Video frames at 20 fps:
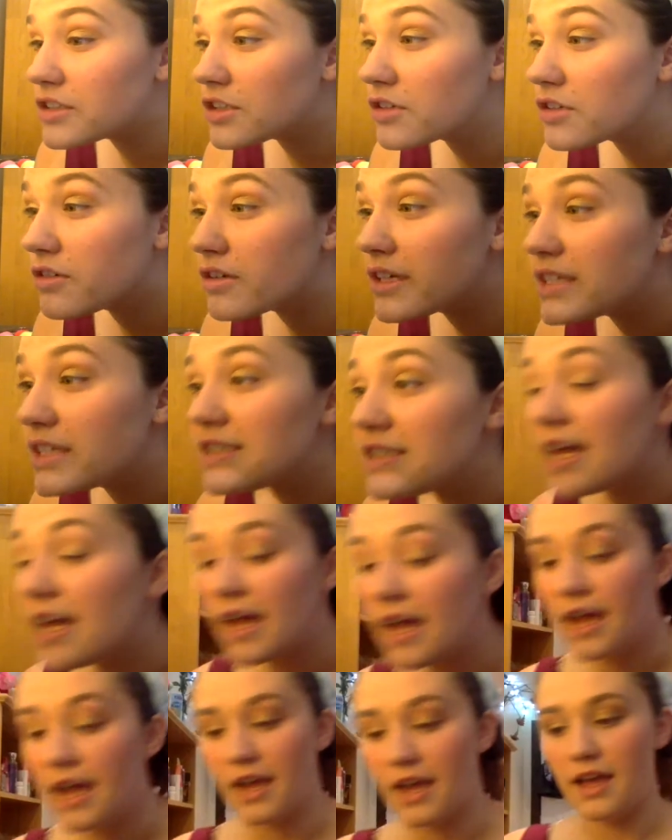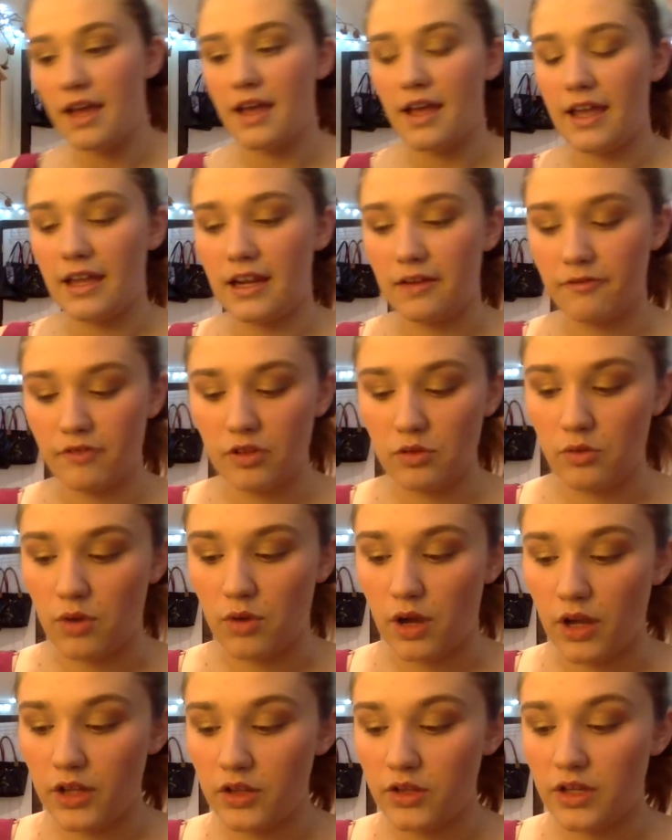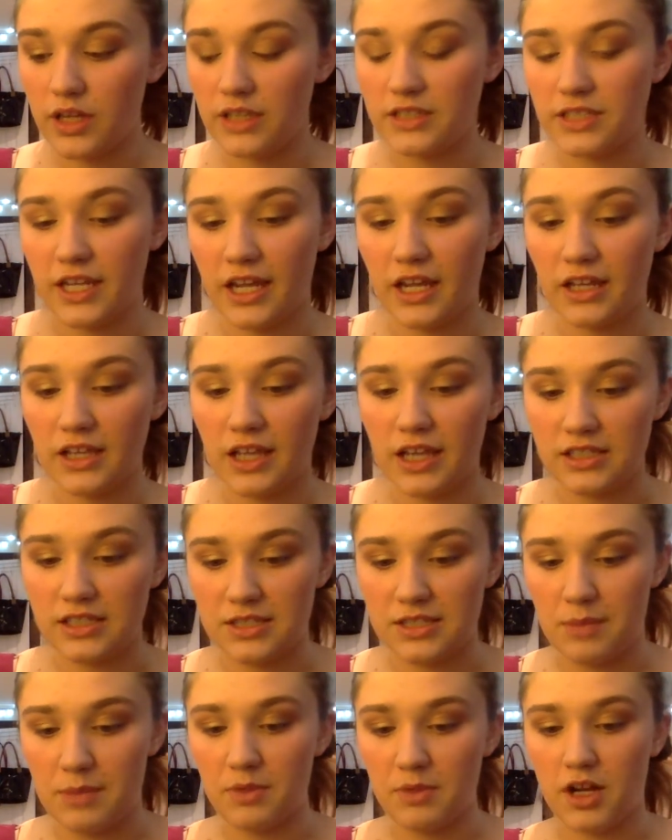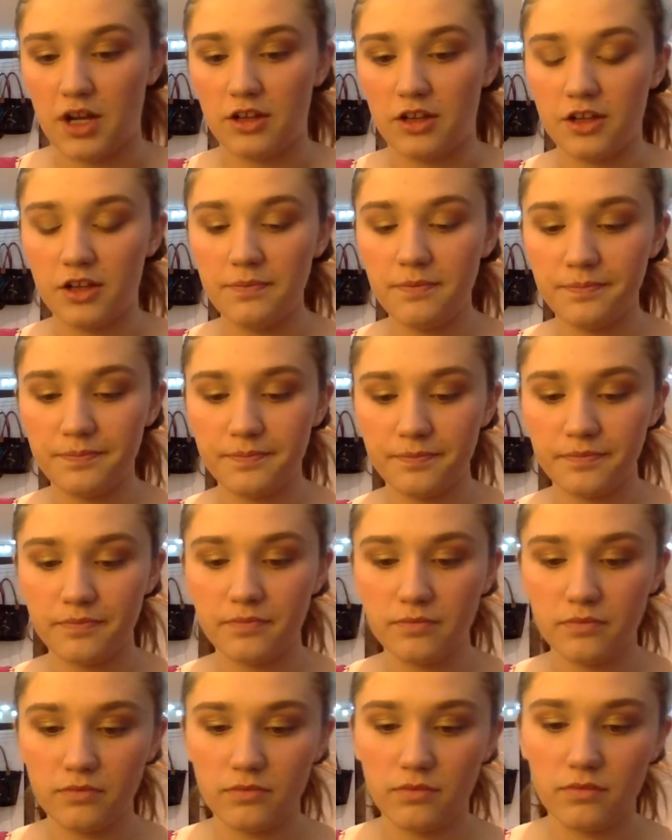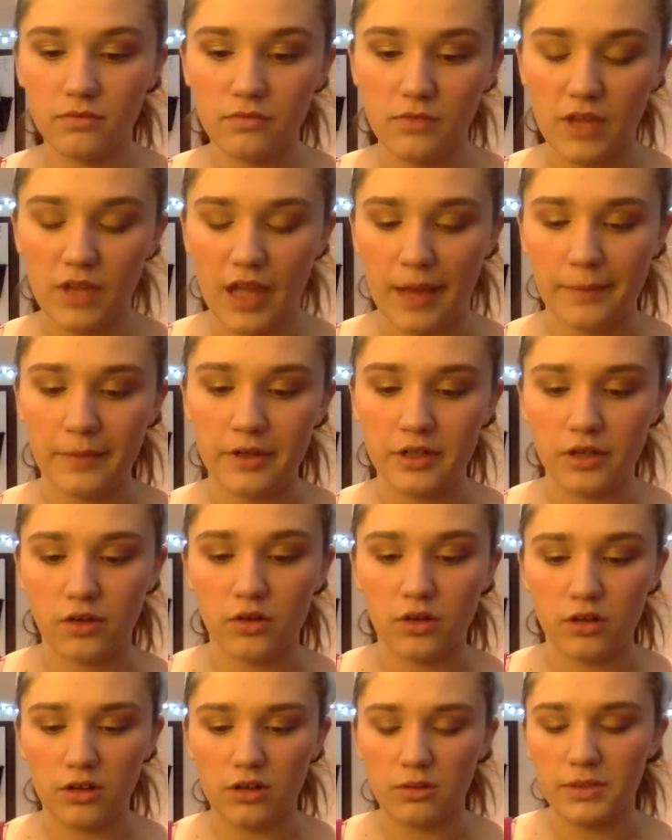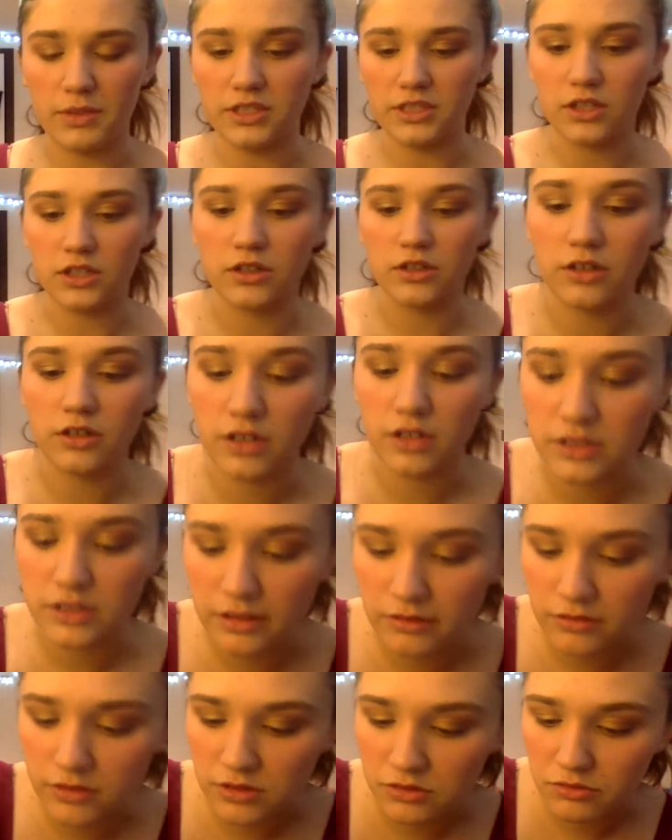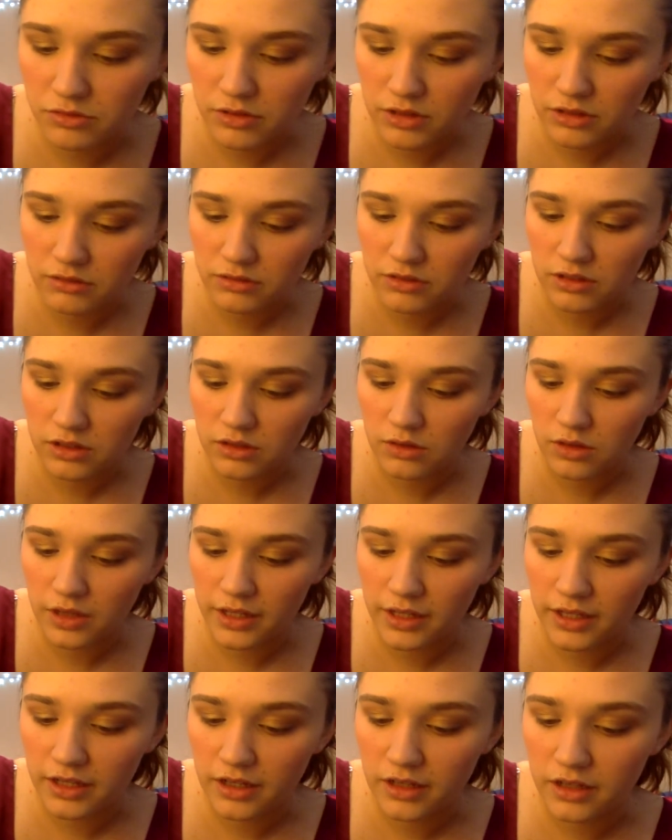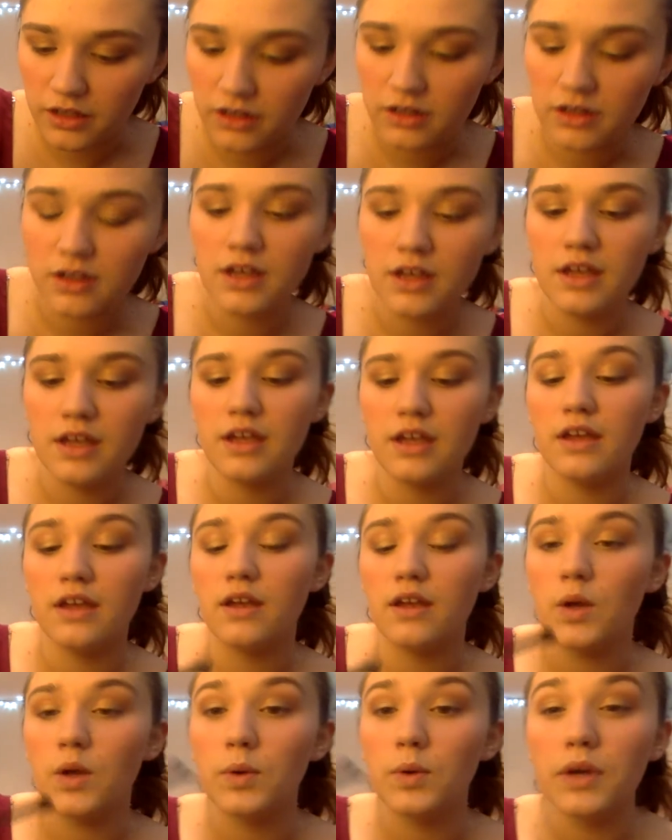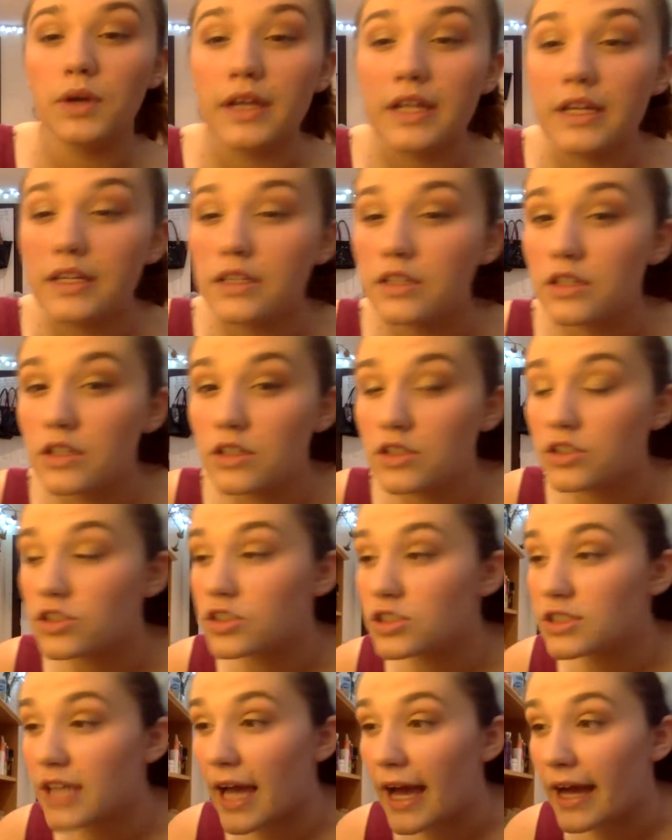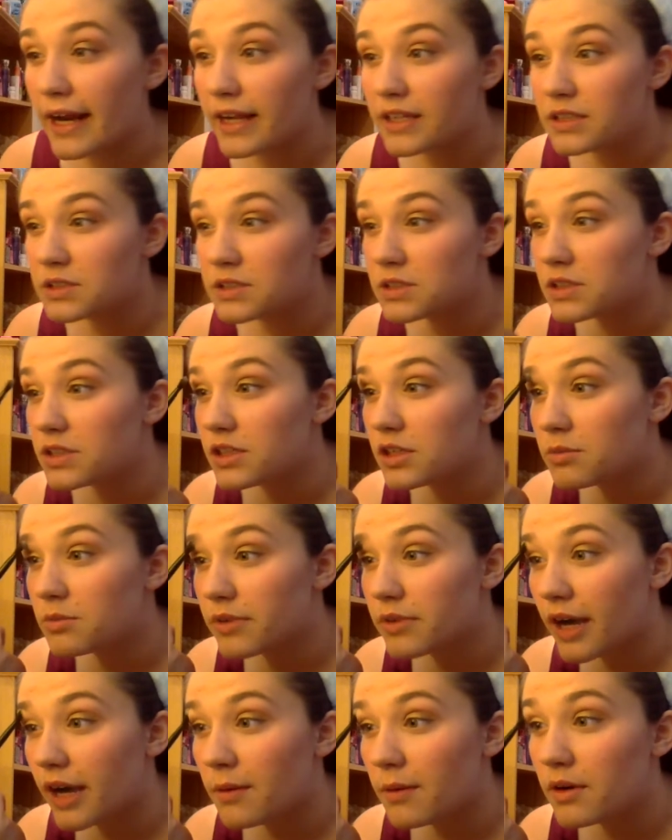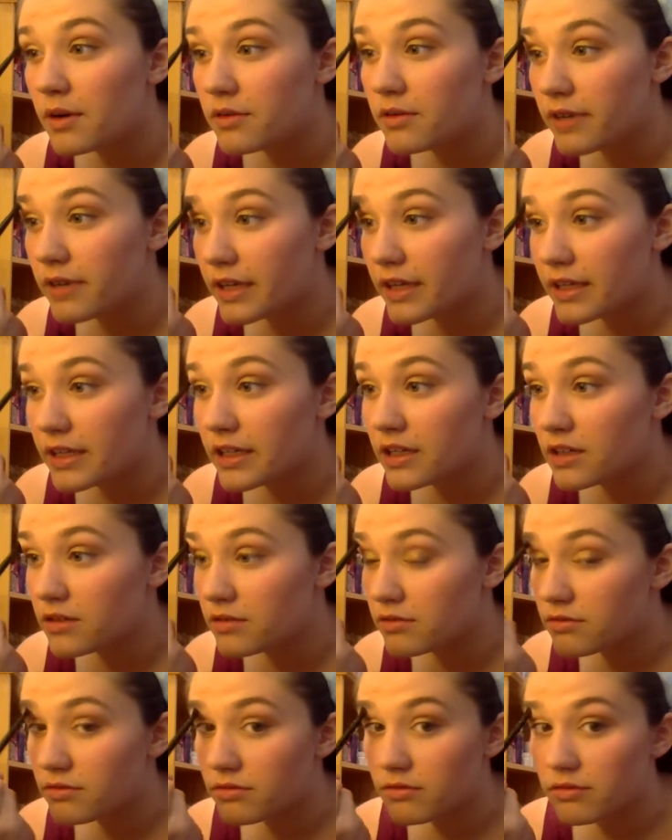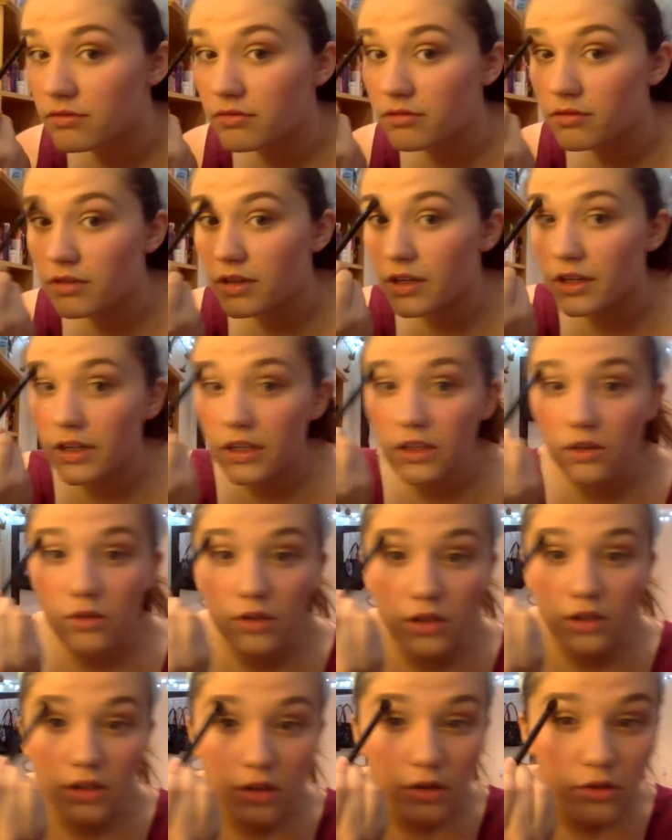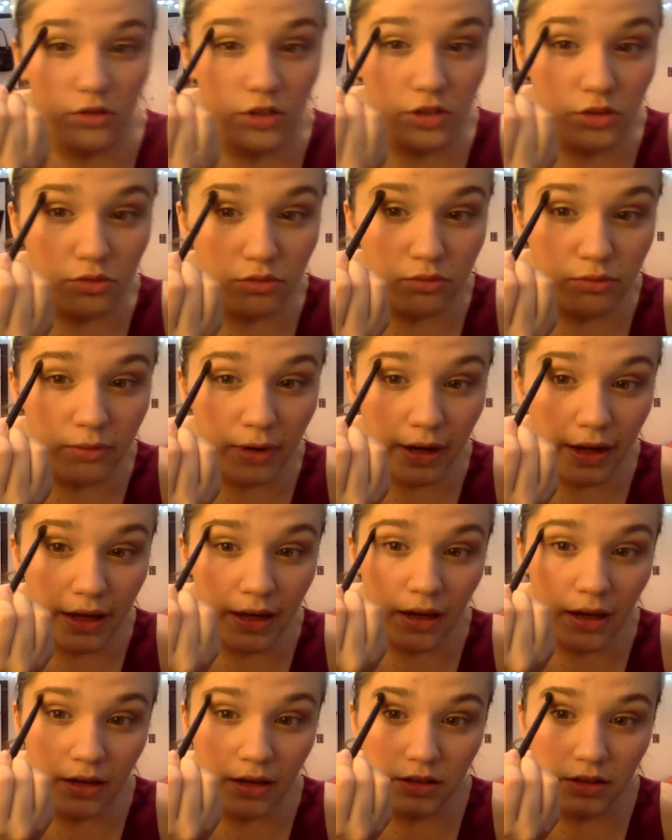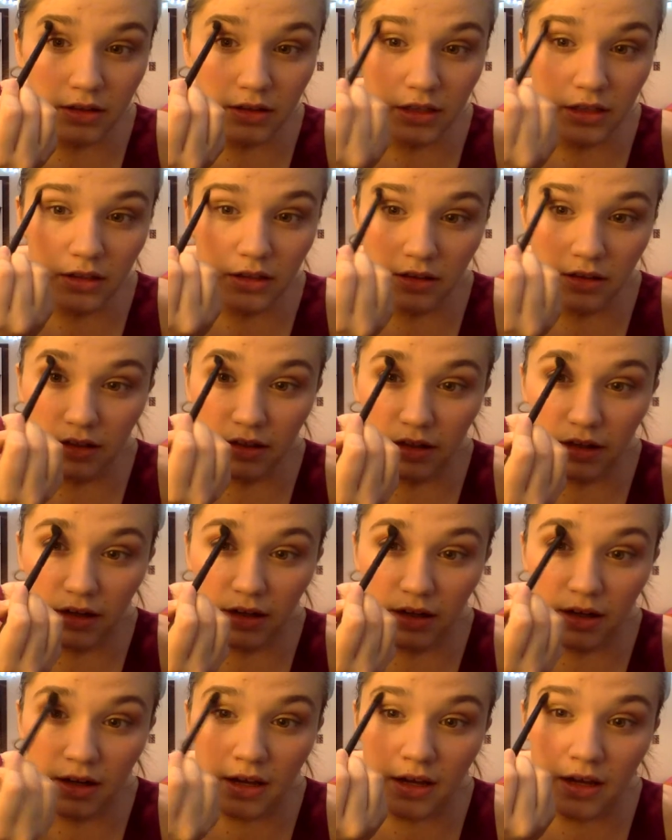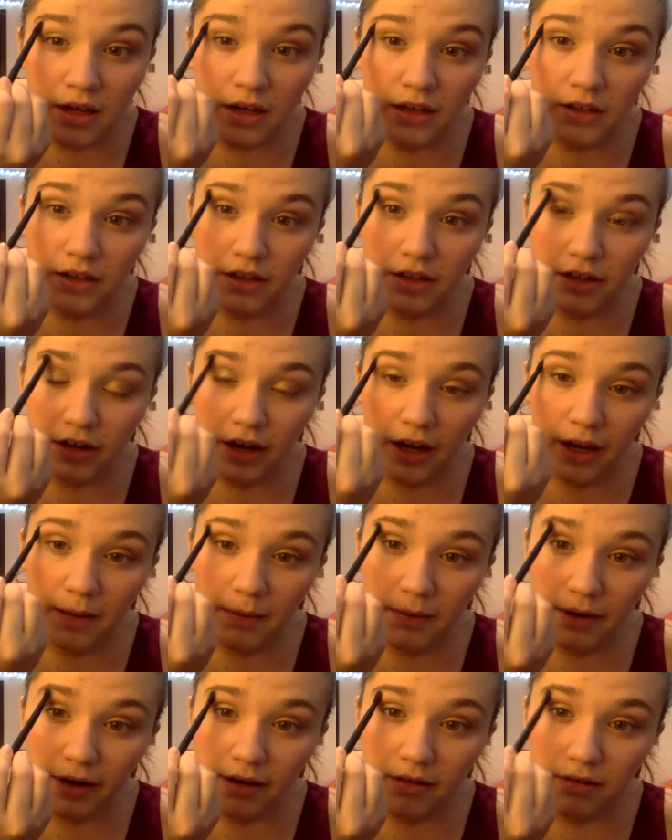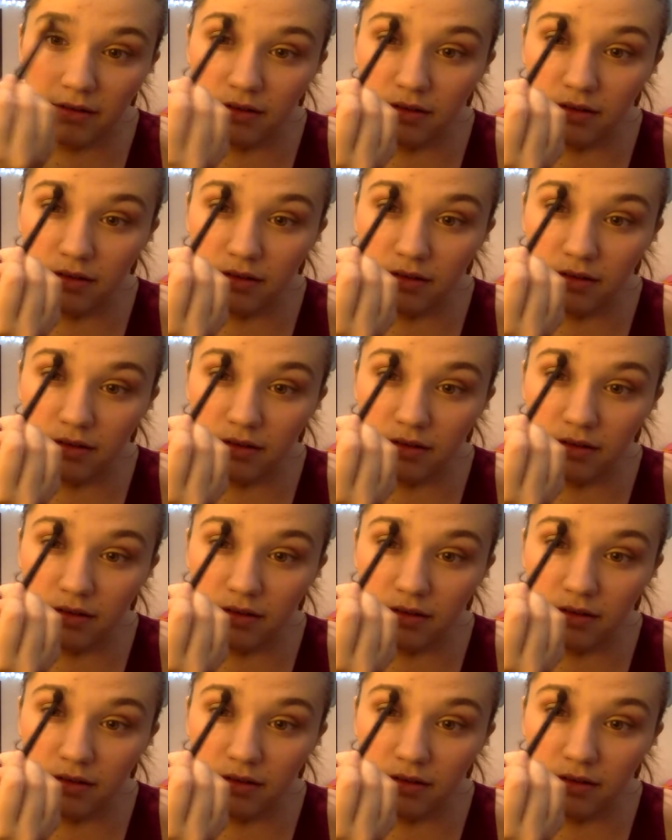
the crease. And if you want, you can take that same color. I'm going to go a little bit darker because that was a really, really light color. And you just add it to your brow bone right here. You want to go just right underneath your eyebrow.